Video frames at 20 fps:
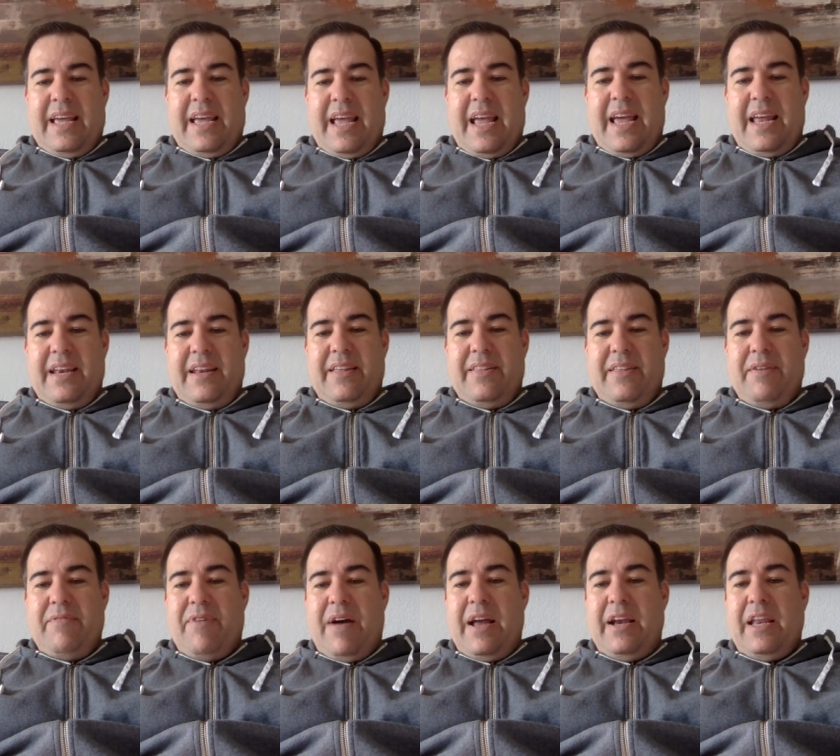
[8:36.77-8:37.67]
And
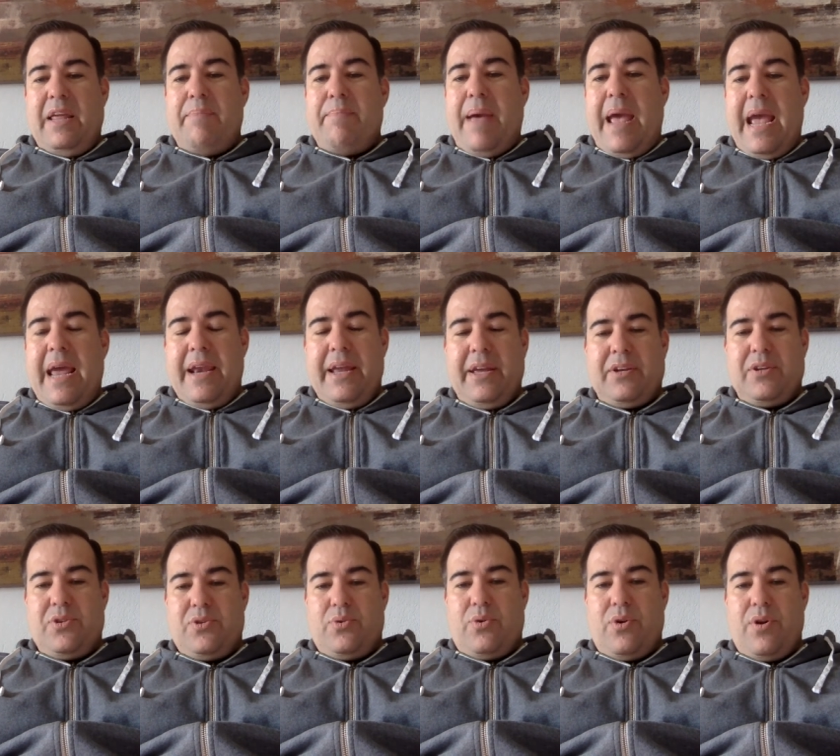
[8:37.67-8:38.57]
then finally, panic
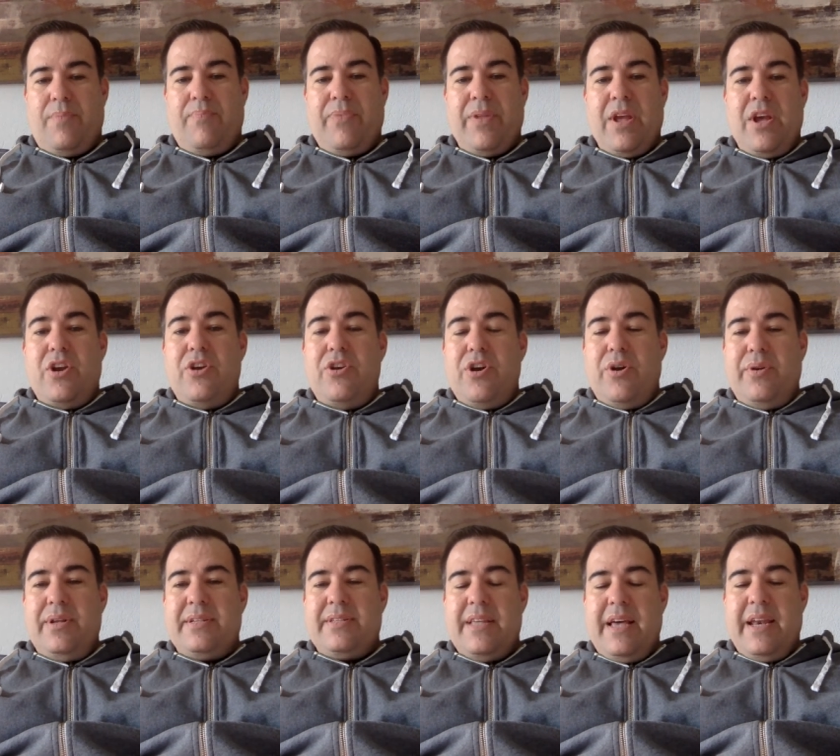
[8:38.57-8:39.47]
disorder.
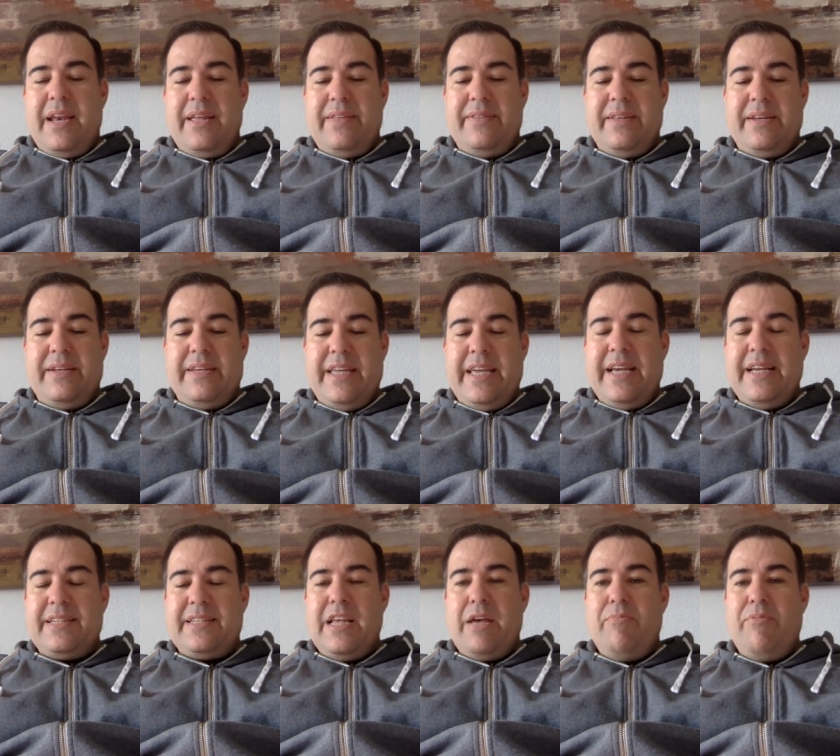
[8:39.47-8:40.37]
Notice that in the
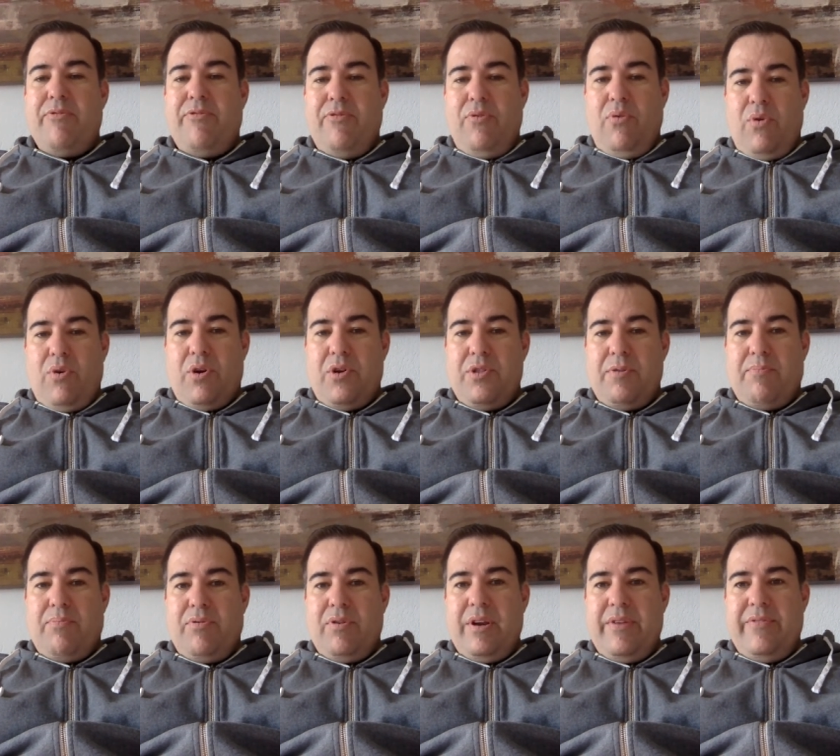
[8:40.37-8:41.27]
DSM-4, the
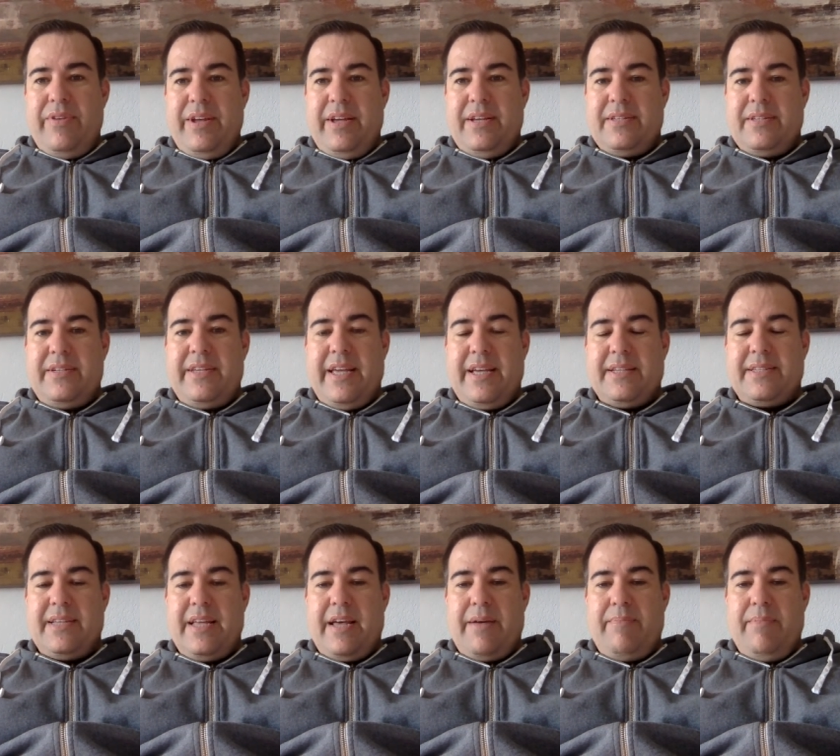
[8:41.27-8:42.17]
previous
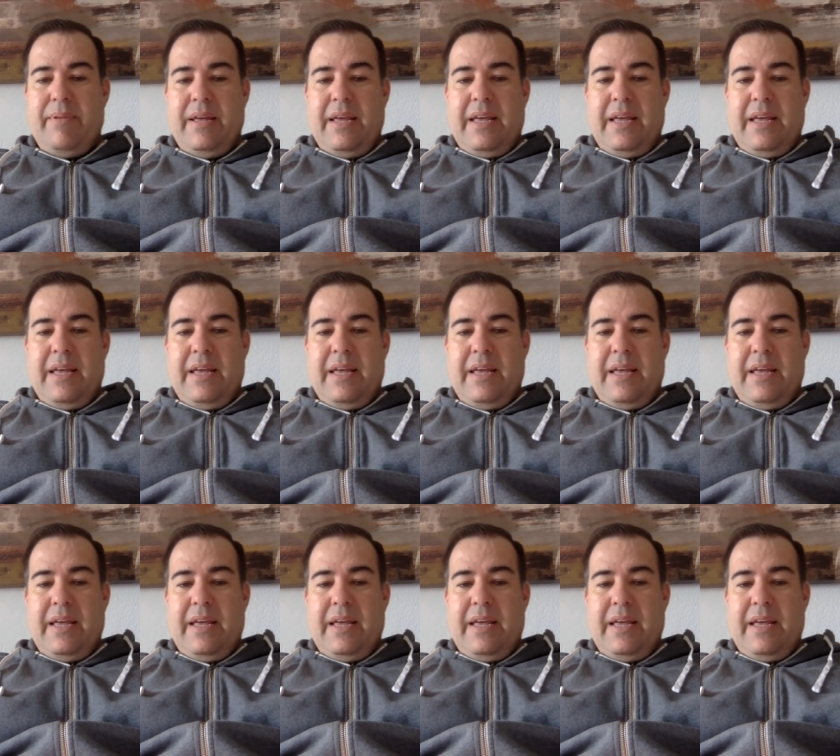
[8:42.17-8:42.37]
DSM,